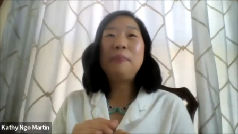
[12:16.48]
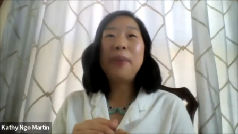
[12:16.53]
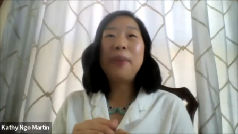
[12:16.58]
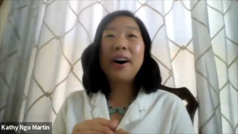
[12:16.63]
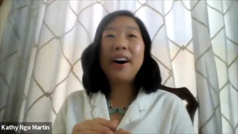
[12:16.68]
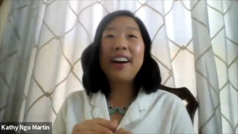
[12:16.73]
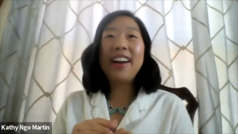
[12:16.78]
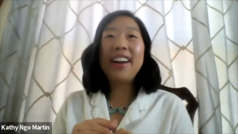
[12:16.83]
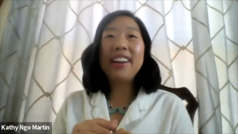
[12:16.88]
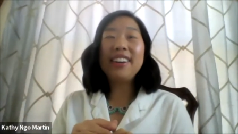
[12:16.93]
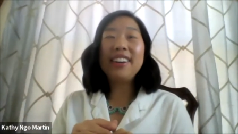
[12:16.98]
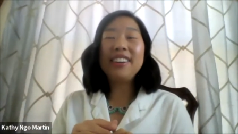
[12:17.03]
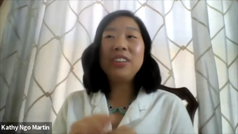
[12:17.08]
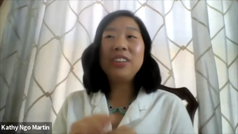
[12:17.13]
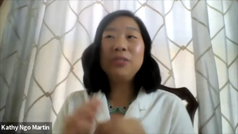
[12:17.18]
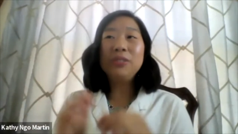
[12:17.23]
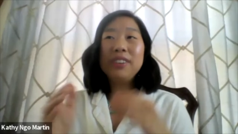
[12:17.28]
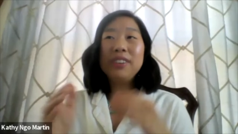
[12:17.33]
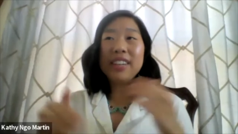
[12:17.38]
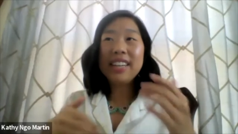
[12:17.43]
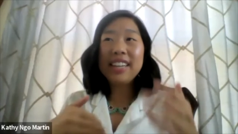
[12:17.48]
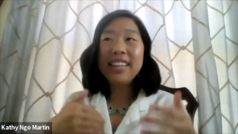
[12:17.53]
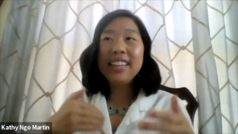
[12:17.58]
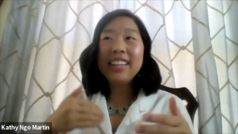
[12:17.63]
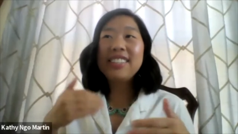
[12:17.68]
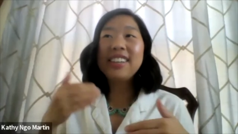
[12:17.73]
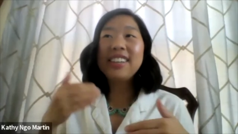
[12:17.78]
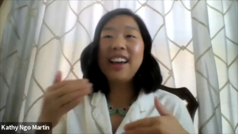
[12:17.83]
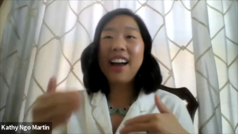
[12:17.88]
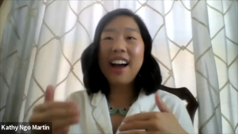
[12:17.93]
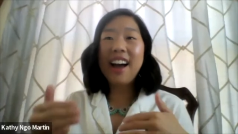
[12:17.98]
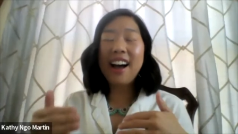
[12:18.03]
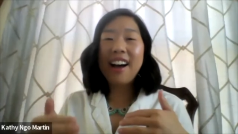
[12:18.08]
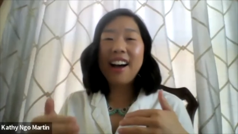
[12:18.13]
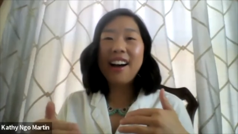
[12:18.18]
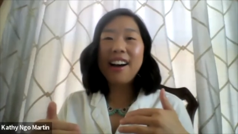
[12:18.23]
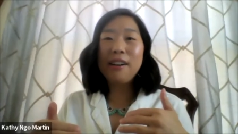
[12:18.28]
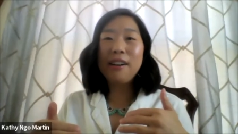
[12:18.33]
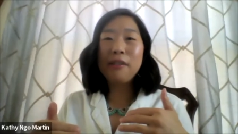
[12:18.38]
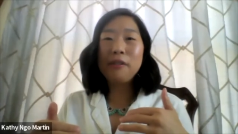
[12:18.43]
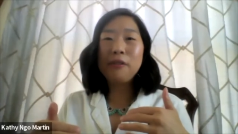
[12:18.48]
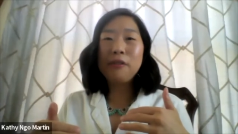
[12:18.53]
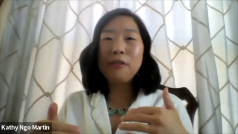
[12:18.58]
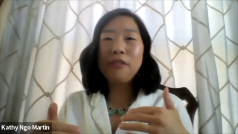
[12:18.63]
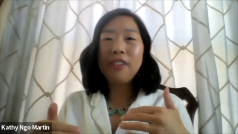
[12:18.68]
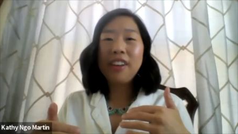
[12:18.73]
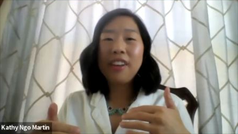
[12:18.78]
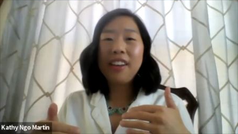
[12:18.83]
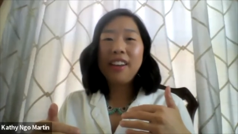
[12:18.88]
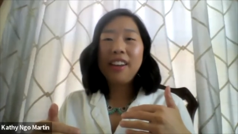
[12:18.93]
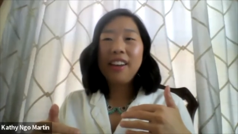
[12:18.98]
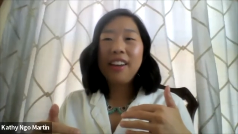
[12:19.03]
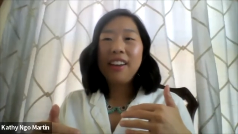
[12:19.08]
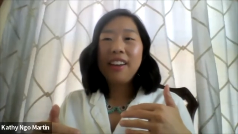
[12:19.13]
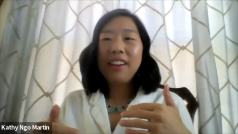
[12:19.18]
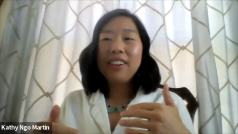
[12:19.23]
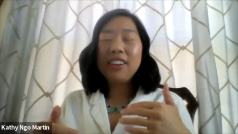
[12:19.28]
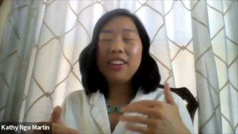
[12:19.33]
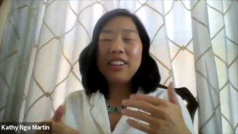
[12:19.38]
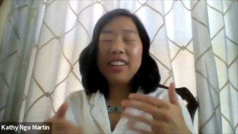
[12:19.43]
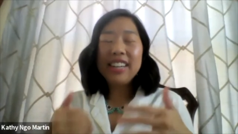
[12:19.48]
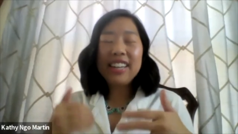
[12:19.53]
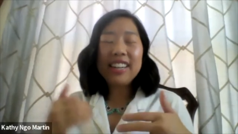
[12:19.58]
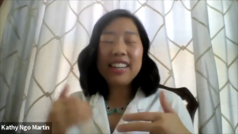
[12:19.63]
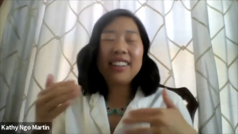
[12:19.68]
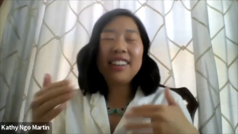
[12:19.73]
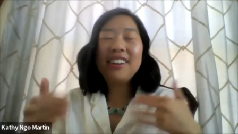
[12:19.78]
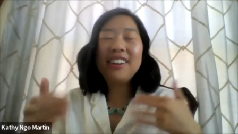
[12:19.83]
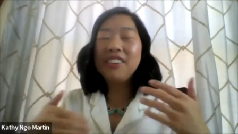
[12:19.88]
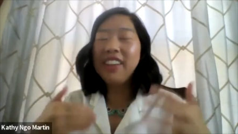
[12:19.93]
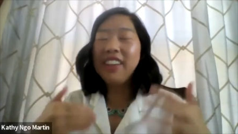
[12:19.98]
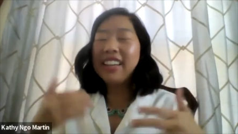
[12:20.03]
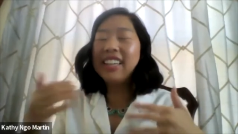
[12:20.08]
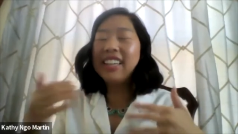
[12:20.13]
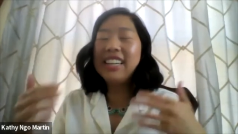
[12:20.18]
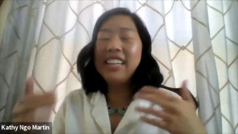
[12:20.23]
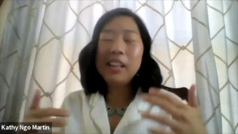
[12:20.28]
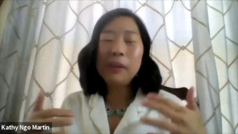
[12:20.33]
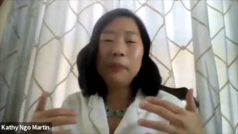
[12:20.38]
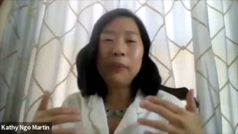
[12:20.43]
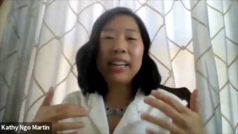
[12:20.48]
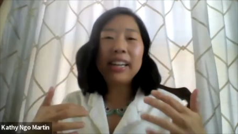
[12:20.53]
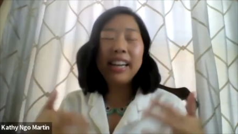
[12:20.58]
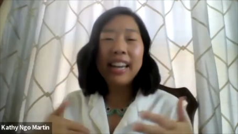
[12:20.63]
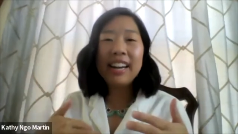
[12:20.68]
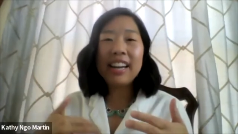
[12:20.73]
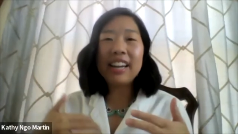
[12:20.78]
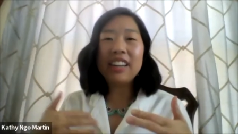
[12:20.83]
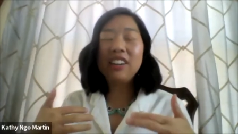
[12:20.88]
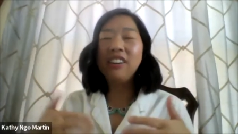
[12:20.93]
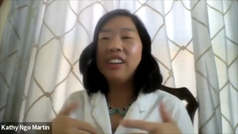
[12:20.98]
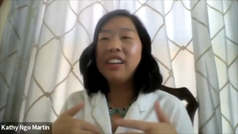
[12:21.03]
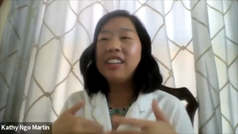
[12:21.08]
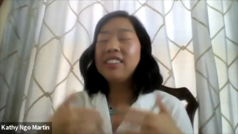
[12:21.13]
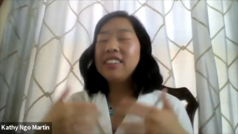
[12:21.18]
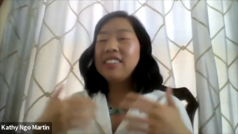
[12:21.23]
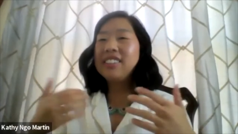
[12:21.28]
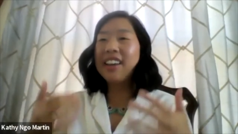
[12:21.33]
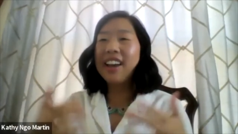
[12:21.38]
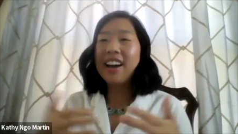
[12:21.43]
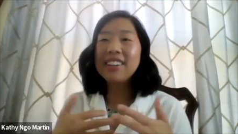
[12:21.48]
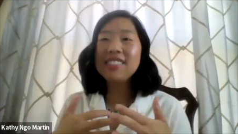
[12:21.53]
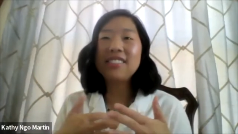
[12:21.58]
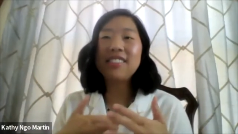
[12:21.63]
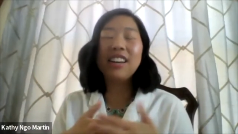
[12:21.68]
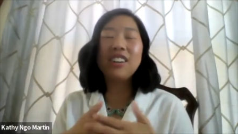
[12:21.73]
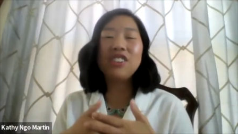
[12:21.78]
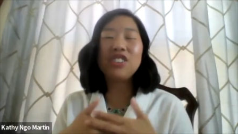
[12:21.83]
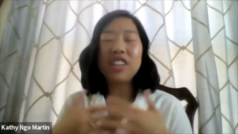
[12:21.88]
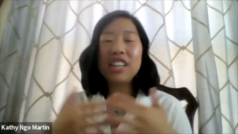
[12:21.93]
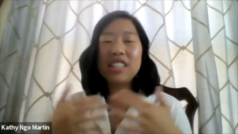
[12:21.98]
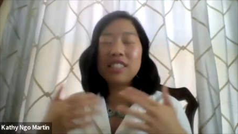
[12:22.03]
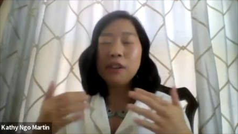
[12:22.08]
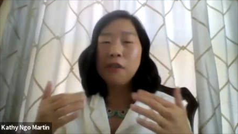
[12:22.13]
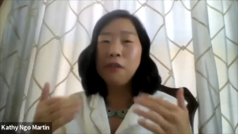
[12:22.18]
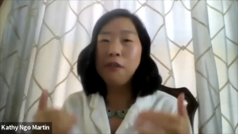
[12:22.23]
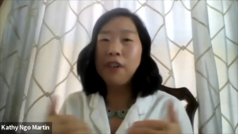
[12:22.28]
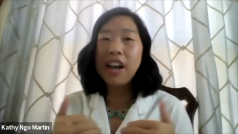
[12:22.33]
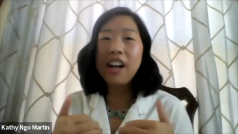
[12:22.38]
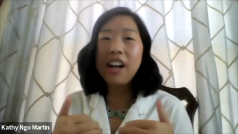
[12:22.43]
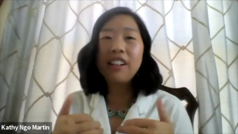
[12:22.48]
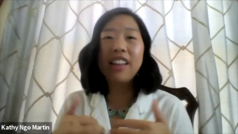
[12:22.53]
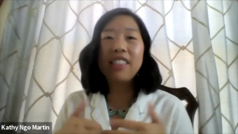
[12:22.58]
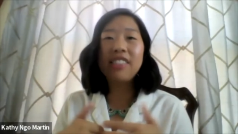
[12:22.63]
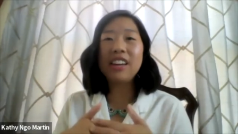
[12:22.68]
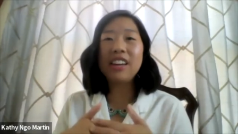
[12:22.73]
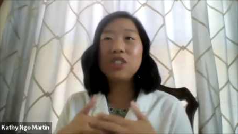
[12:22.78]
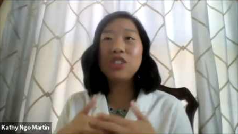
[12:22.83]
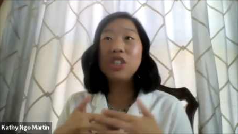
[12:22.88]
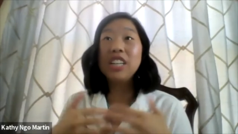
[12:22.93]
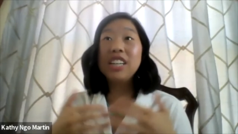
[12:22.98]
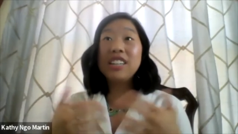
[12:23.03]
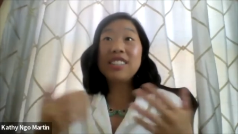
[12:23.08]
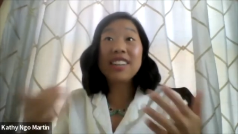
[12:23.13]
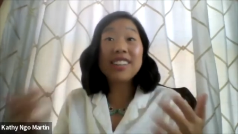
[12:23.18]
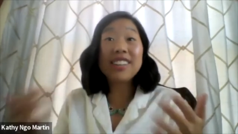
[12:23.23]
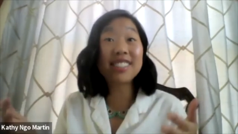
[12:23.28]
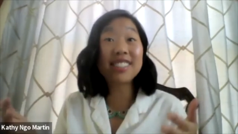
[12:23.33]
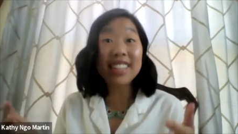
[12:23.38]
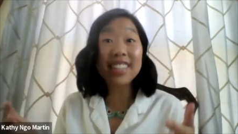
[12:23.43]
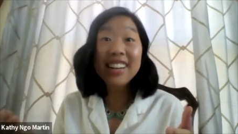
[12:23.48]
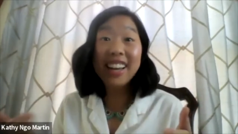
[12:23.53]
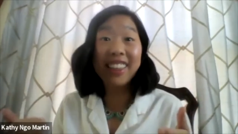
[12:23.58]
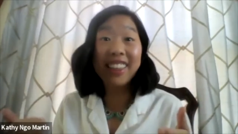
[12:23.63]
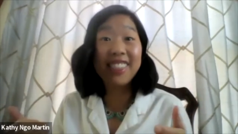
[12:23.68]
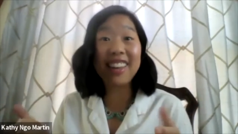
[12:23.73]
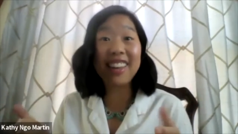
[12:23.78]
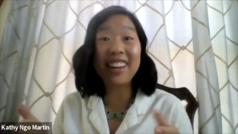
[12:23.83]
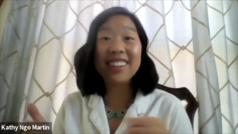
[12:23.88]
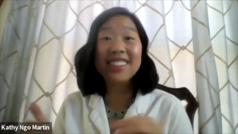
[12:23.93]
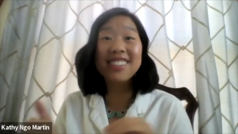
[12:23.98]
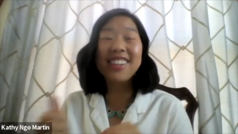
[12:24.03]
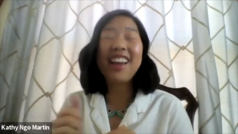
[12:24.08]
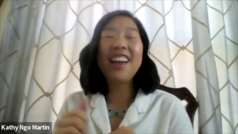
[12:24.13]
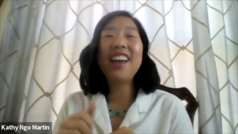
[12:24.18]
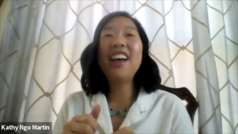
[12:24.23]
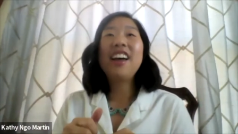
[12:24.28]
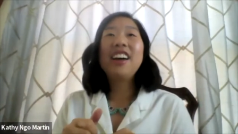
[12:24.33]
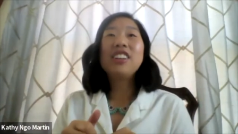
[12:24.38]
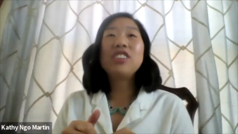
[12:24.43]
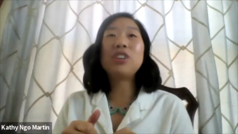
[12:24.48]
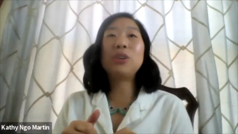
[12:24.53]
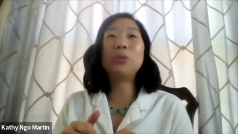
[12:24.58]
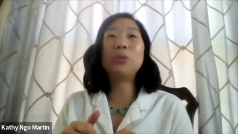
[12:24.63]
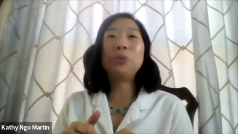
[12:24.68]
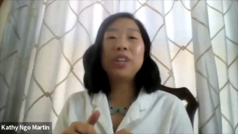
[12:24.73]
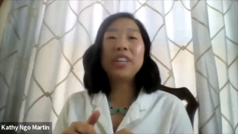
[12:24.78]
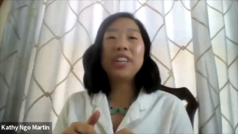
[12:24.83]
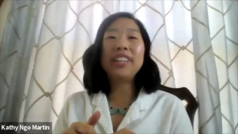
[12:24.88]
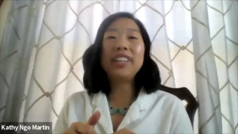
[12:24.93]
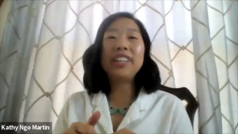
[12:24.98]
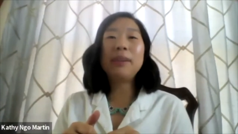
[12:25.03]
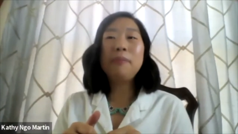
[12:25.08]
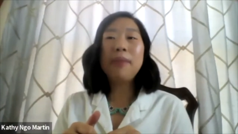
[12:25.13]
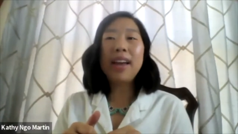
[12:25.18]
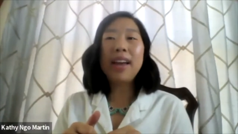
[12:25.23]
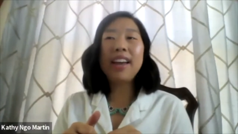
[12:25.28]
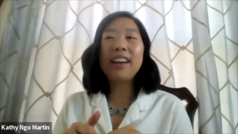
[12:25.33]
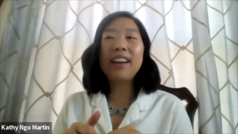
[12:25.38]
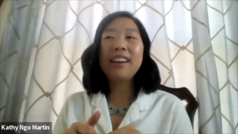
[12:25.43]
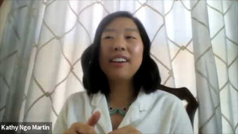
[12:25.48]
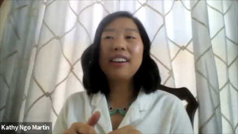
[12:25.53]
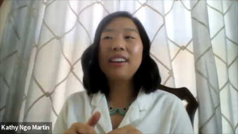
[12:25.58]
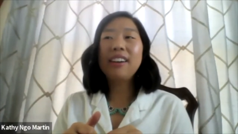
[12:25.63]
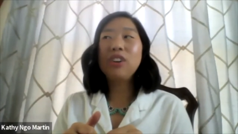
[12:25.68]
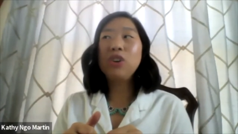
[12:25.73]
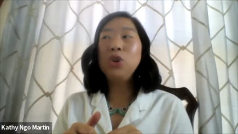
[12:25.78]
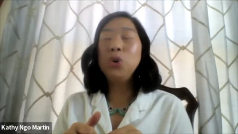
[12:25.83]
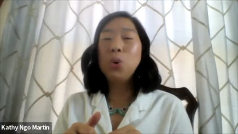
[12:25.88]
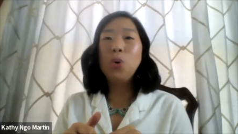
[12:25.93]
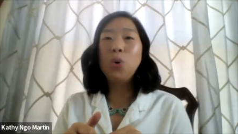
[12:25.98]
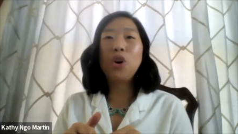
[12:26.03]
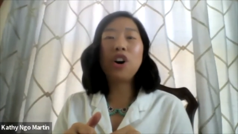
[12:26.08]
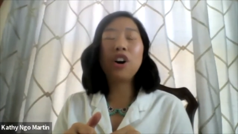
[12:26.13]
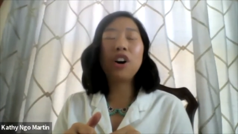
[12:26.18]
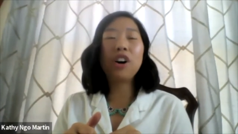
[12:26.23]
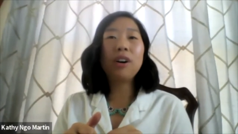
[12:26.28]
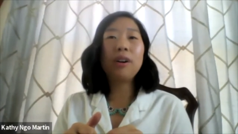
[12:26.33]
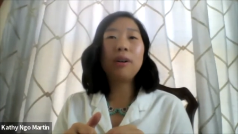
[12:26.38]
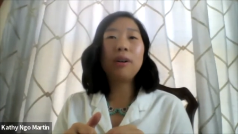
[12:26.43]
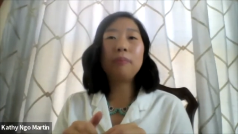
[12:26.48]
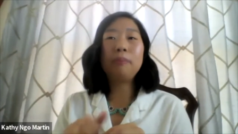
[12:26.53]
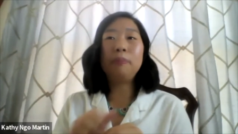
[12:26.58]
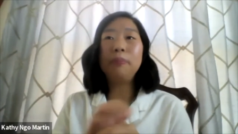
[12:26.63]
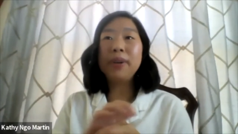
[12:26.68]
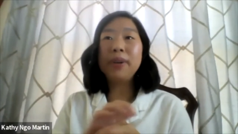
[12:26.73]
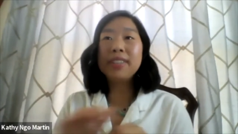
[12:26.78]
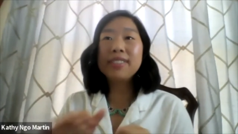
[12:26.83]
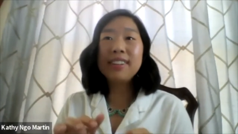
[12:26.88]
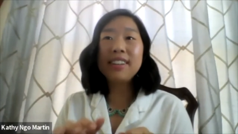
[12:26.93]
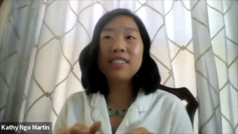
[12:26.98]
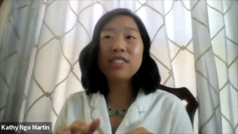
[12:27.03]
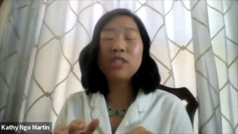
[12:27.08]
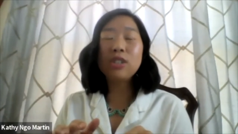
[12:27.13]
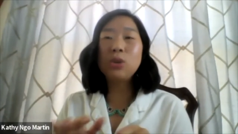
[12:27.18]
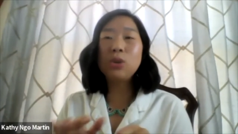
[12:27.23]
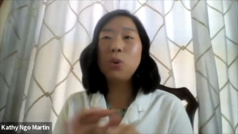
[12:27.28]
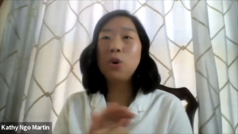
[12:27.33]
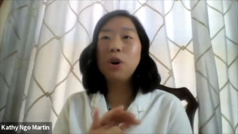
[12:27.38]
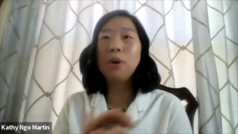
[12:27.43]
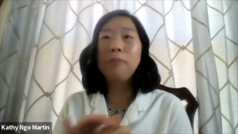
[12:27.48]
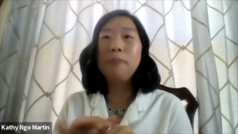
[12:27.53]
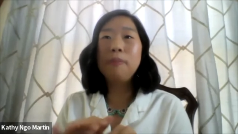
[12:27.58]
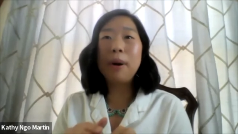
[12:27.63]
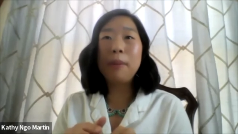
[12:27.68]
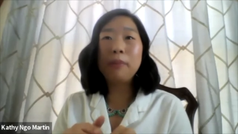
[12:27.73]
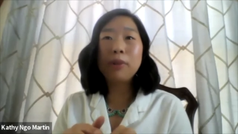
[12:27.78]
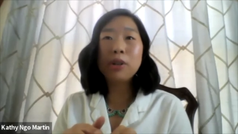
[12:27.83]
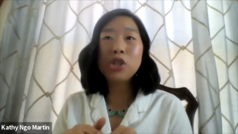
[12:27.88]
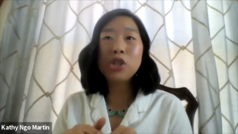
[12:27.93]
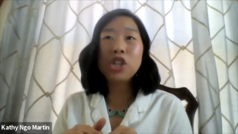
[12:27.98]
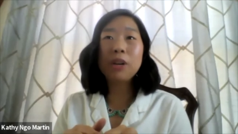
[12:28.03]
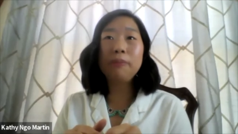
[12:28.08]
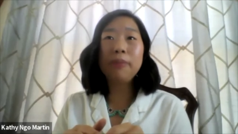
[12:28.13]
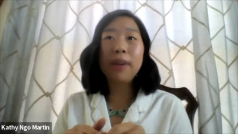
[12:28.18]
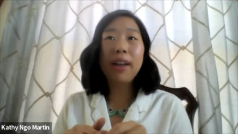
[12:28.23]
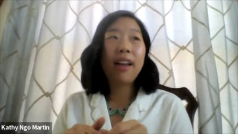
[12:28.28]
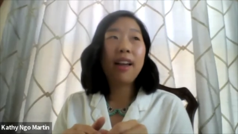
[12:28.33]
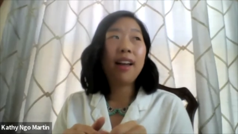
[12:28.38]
but you need to have you need, you know, like you need to be in it. You need to test things, you need to fail at things, you need to succeed at things to really make your business, your membership,